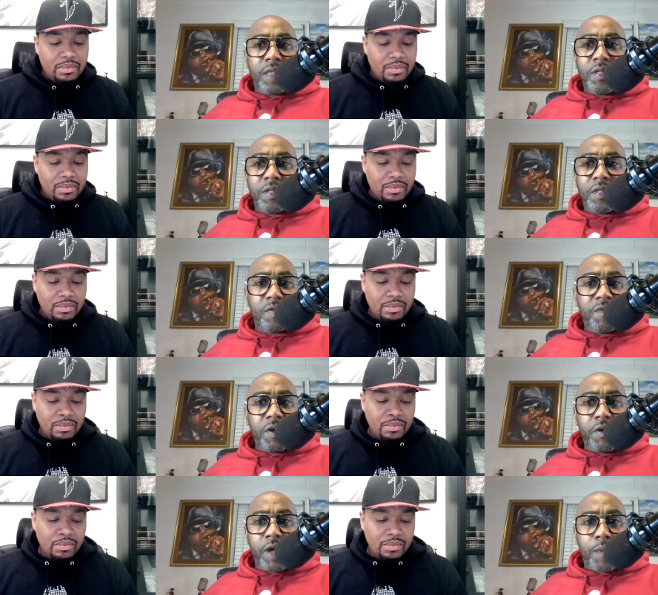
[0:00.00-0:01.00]
Speaker 1: And I think this is
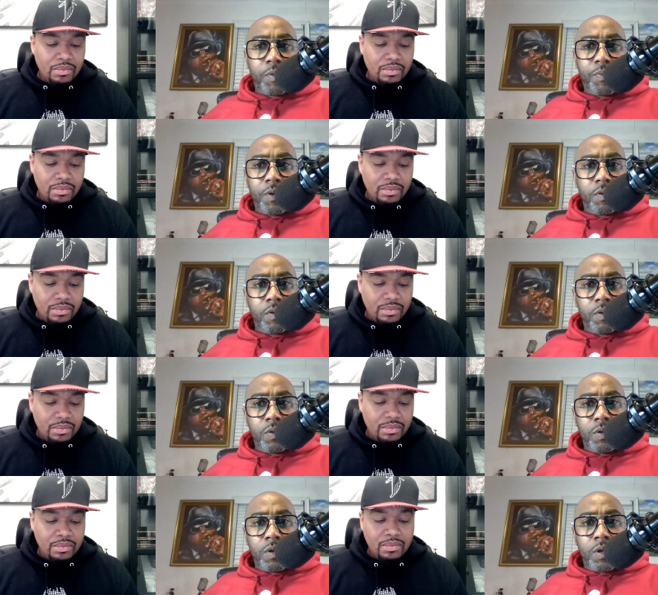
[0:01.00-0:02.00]
very apropos.
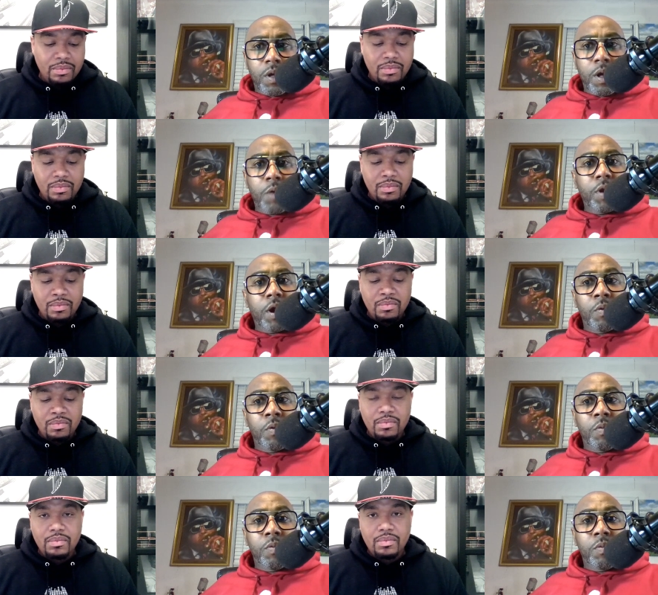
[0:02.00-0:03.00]
Oh
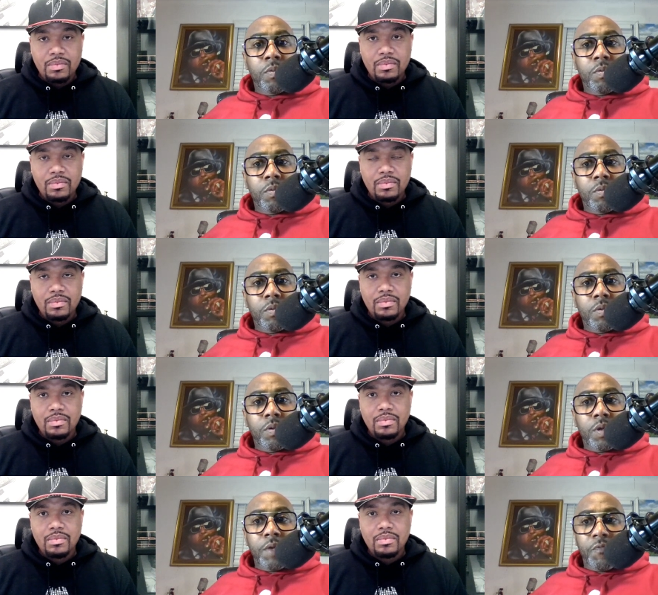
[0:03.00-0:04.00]
no,
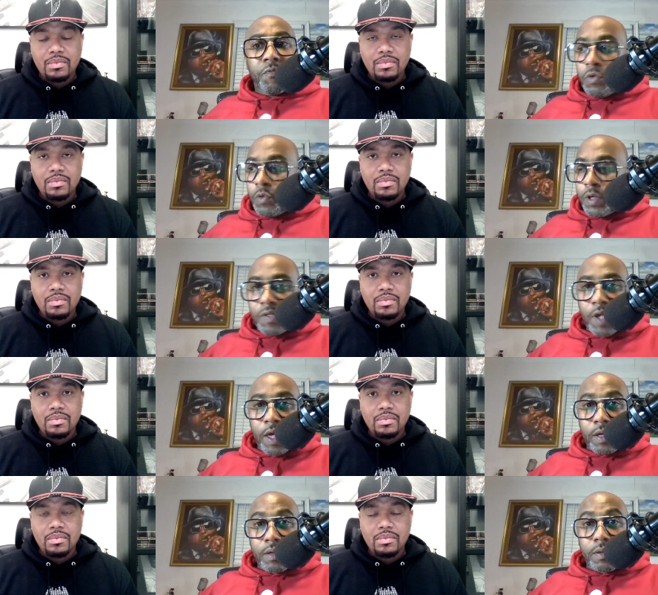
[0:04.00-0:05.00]
if you can
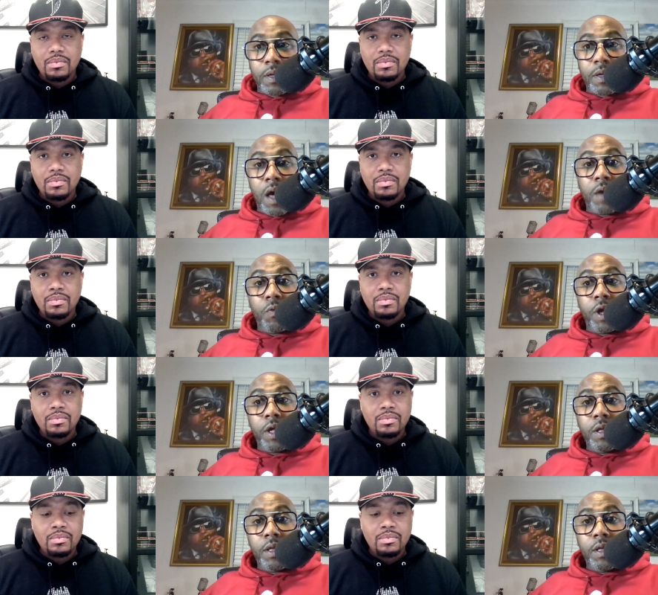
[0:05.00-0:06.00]
take
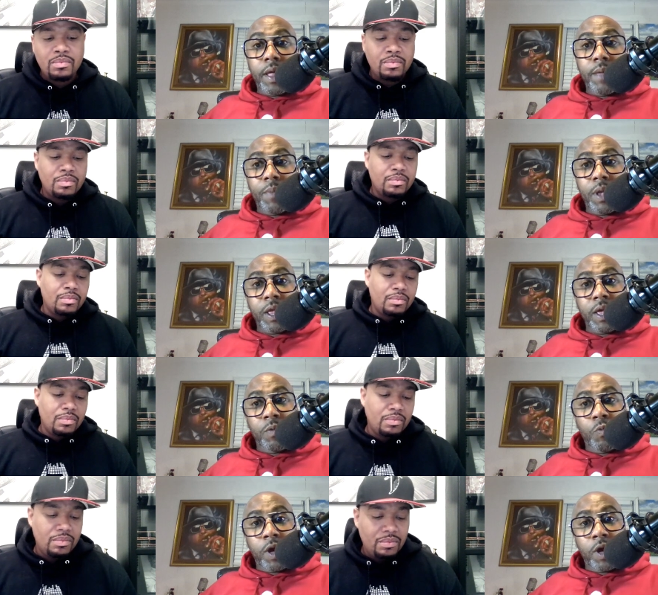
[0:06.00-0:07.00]
Conway and Benny
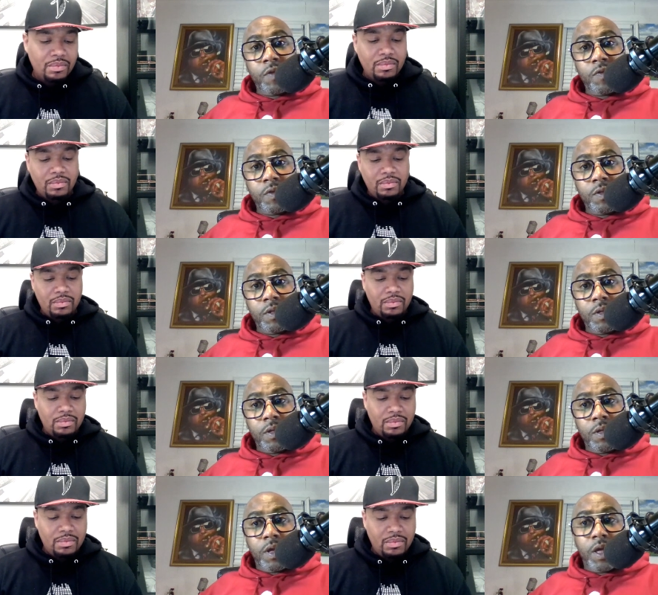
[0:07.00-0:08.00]
and West
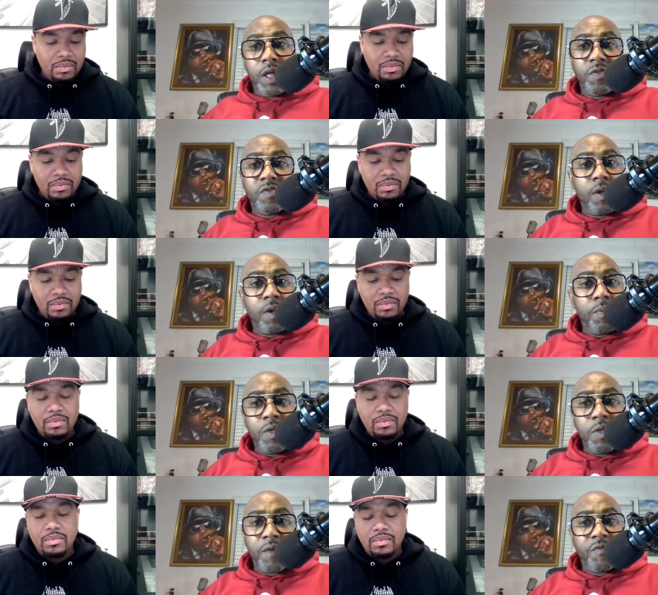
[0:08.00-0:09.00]
and sub
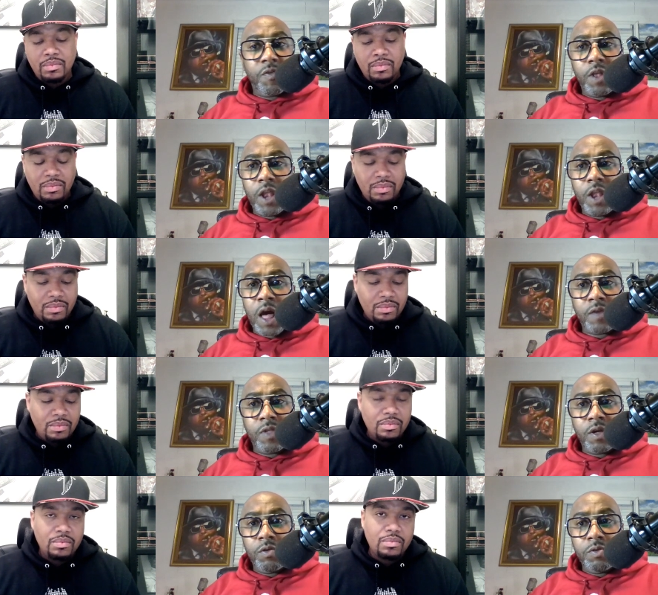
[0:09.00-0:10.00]
them out for the LOX,
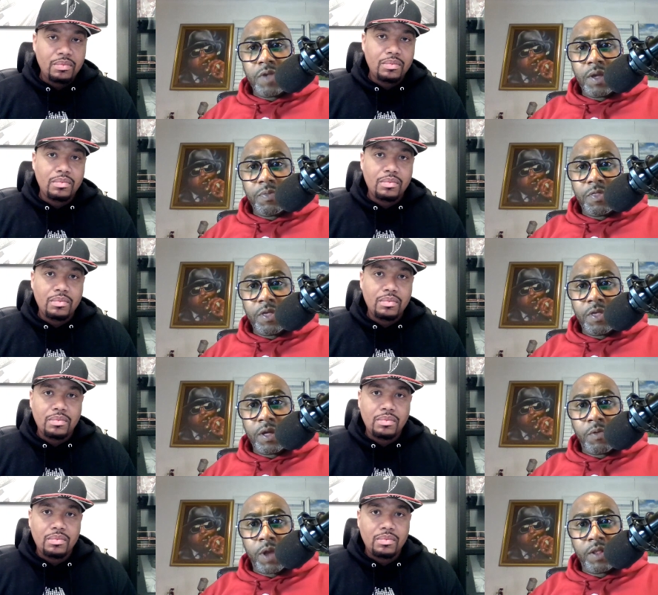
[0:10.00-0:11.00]
they're gonna do the same
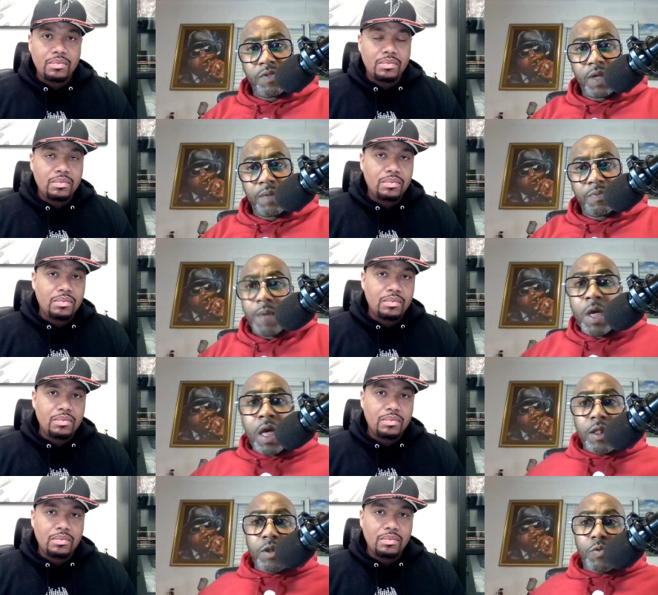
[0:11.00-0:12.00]
thing around the same time.